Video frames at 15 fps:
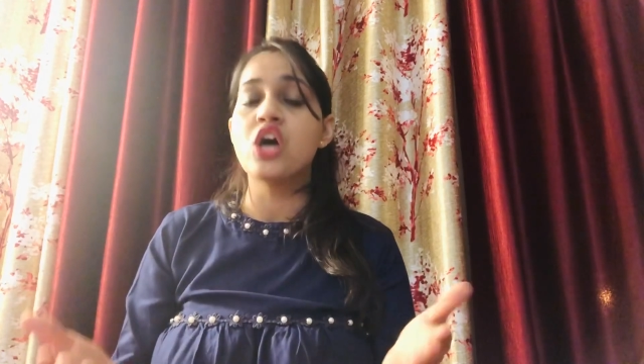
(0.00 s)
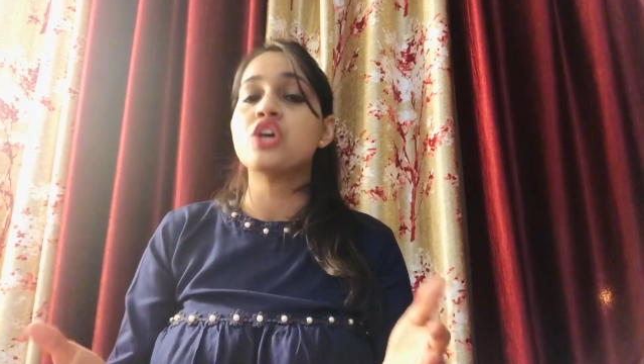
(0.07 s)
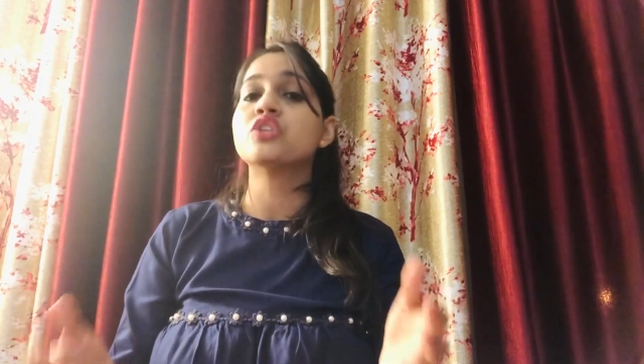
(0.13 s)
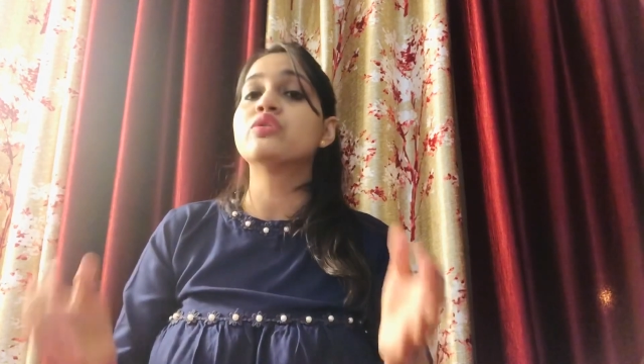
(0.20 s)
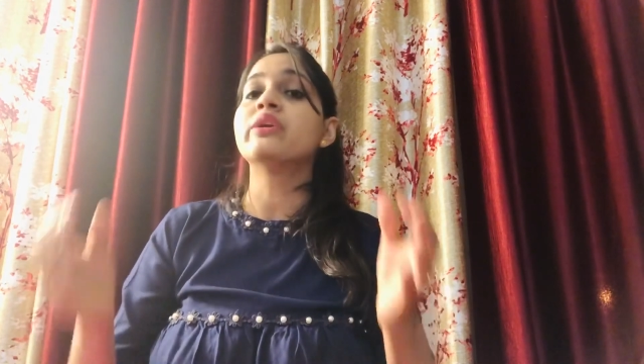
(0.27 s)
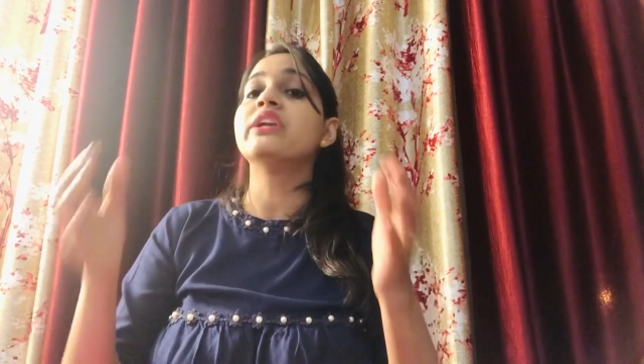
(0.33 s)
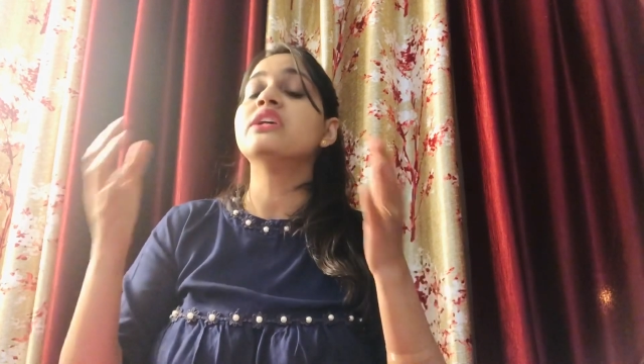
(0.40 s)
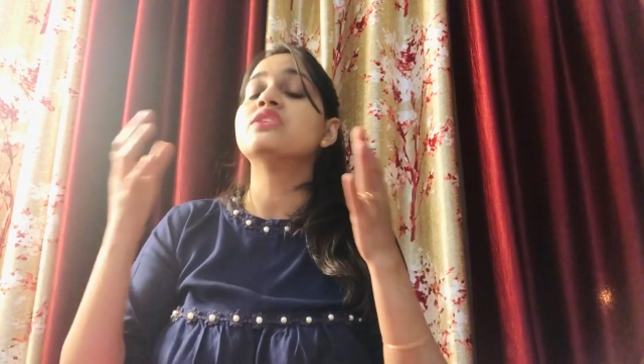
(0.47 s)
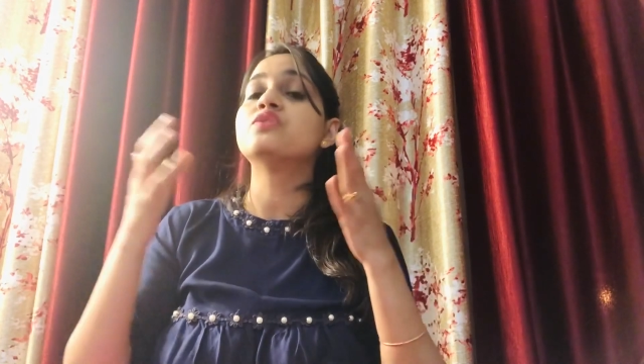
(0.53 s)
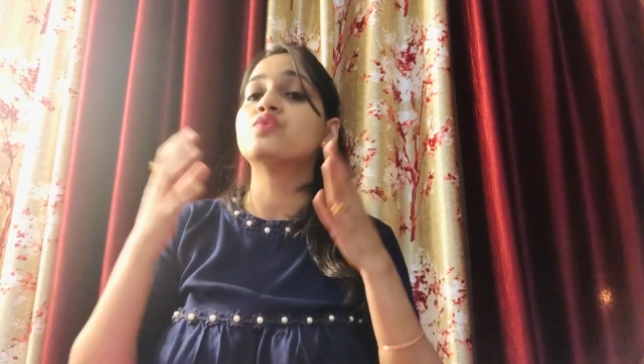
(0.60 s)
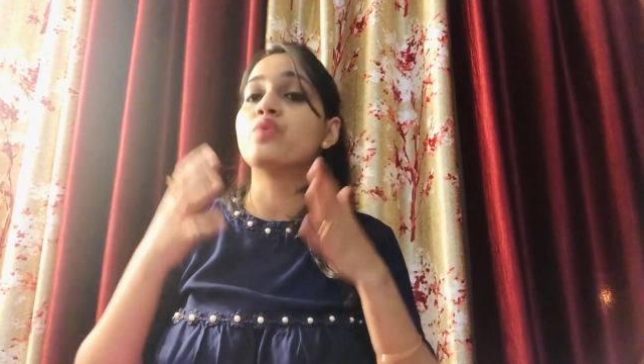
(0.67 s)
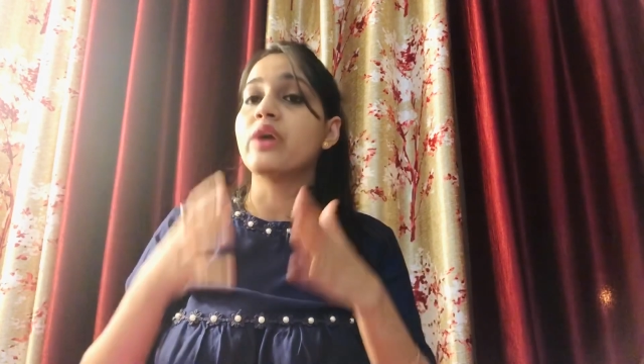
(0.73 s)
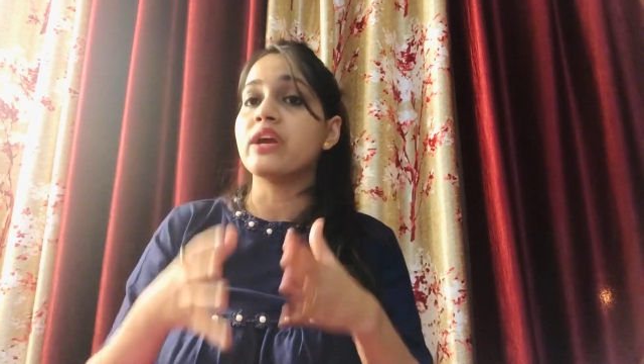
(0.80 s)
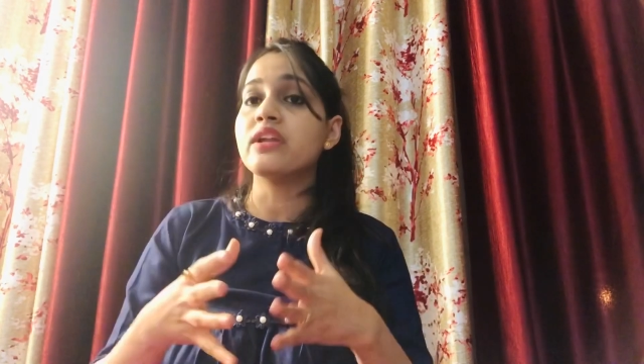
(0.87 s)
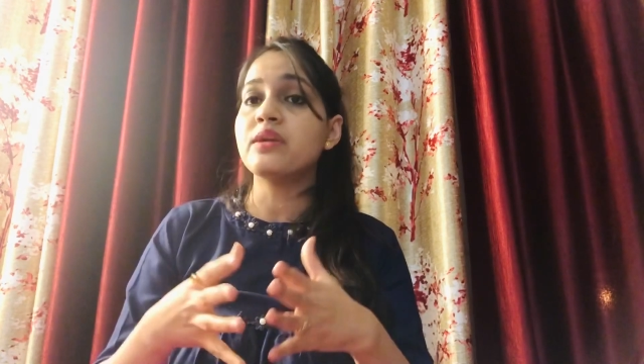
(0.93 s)
so it is
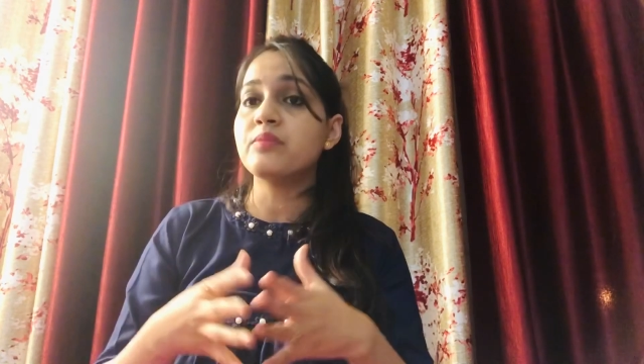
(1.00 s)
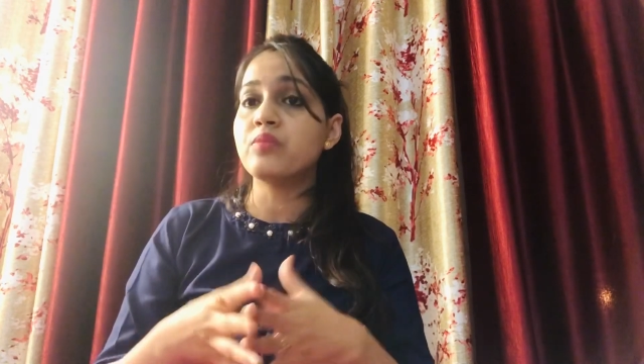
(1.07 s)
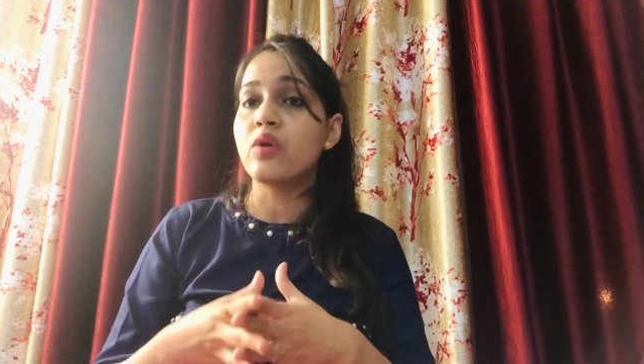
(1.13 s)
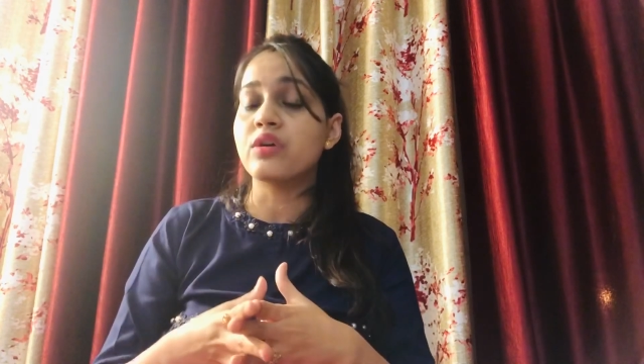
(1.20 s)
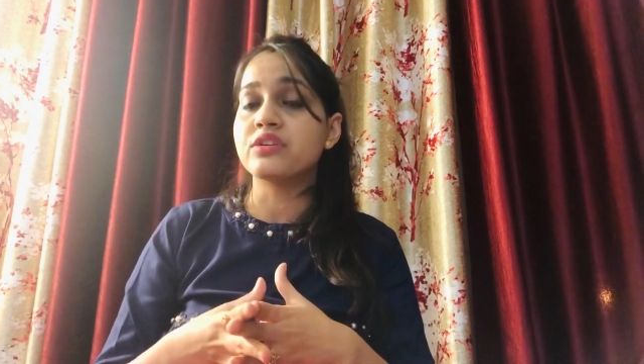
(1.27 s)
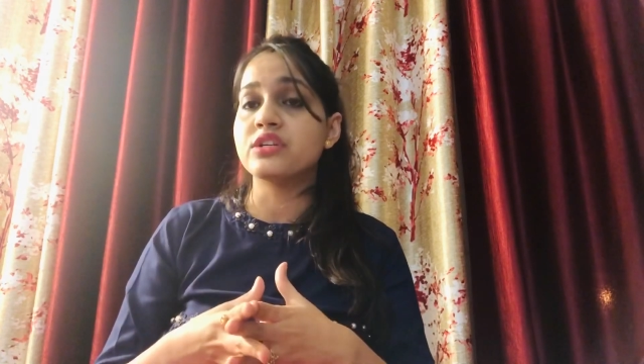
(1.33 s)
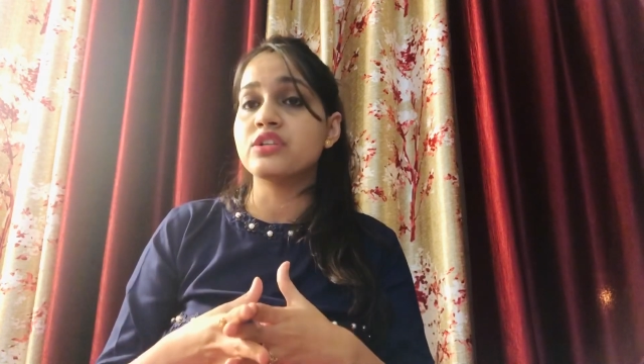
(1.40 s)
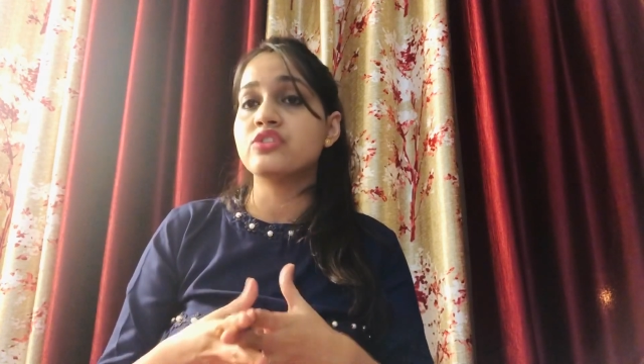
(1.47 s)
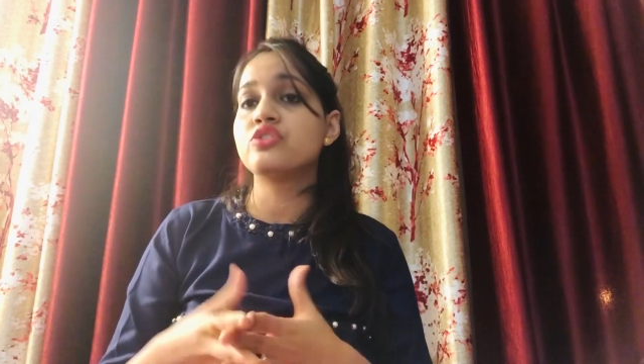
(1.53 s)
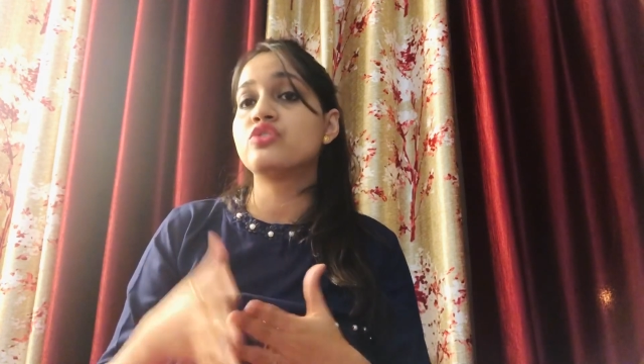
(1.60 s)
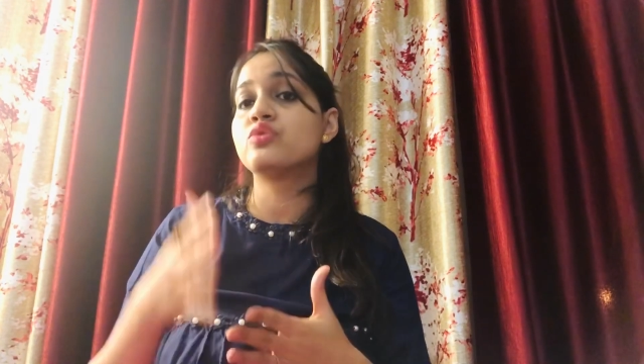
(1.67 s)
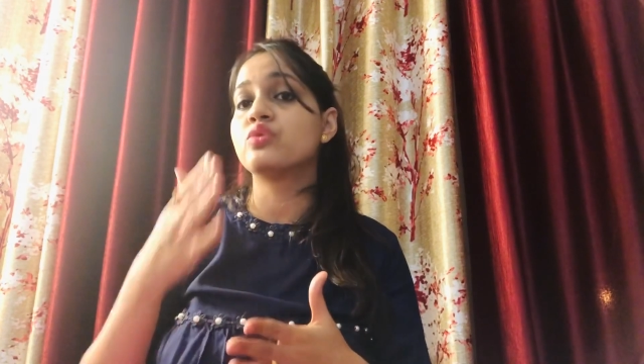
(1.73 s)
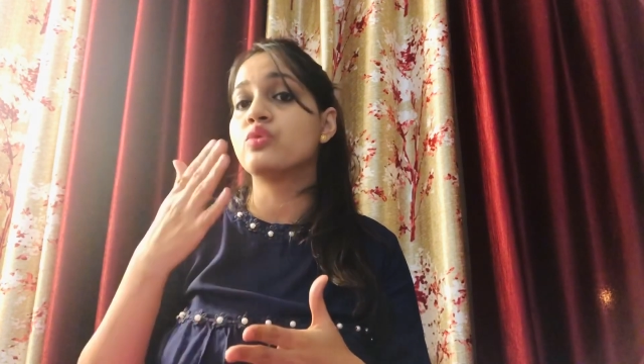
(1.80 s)
very important to